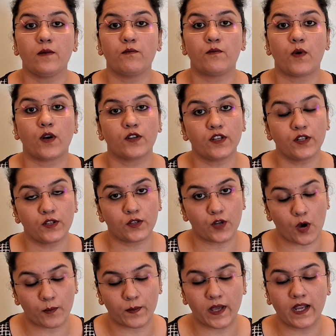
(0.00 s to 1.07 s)
important
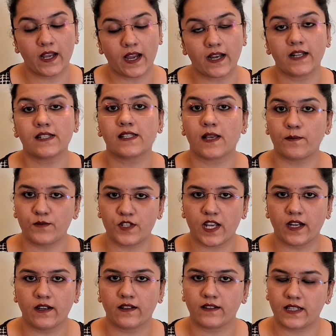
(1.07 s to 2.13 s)
topic and a
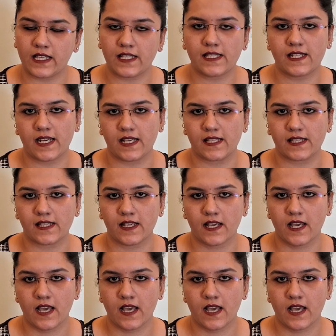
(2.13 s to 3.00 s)
subject these days.